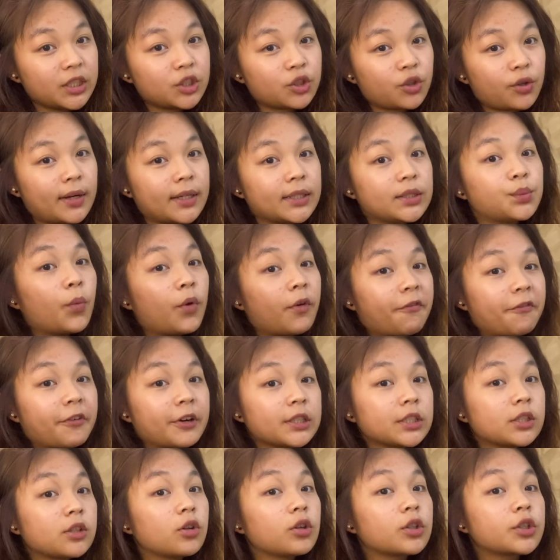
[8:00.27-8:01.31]
choice will
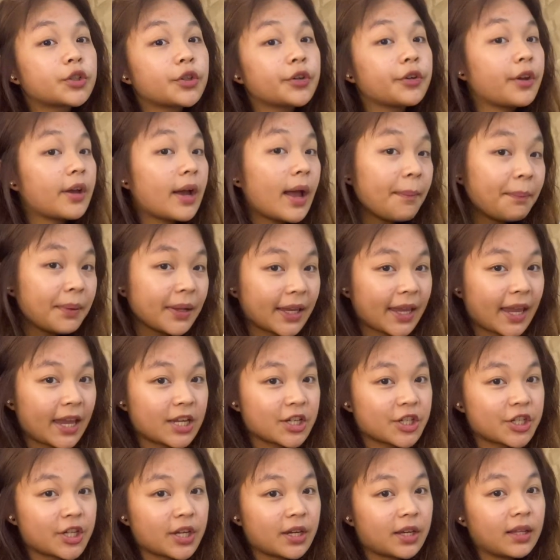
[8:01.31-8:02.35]
first look through your
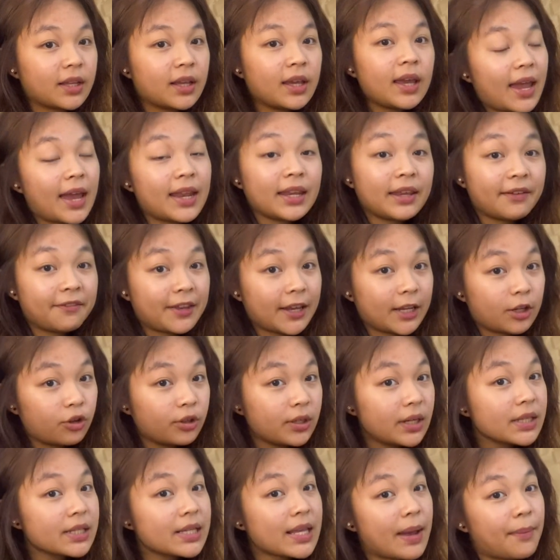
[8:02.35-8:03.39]
application. And if they
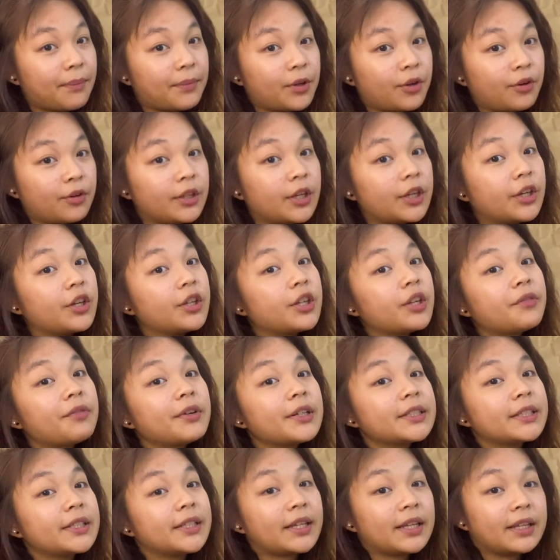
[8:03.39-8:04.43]
don't accept you, the
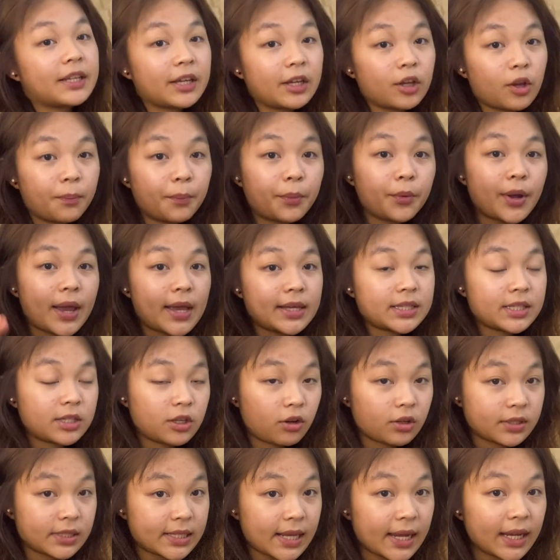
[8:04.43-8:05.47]
university that you put as
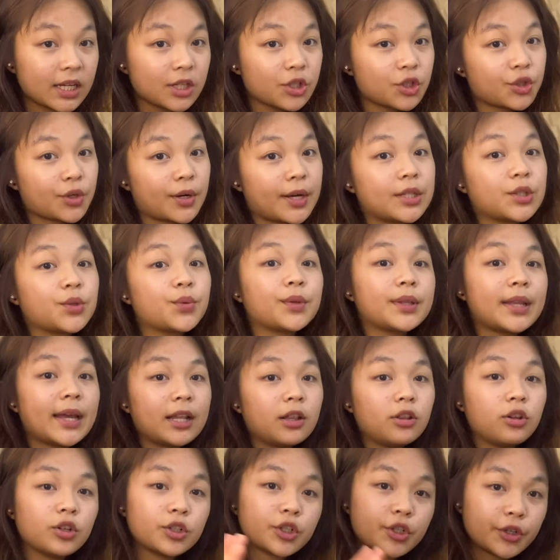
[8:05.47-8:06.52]
your second choice will
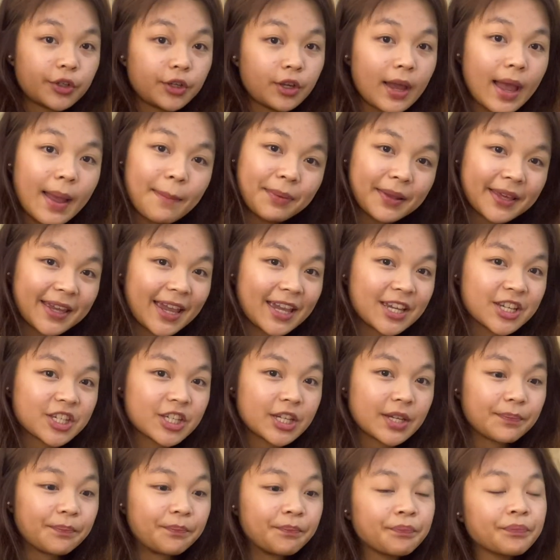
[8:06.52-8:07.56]
then look through your application.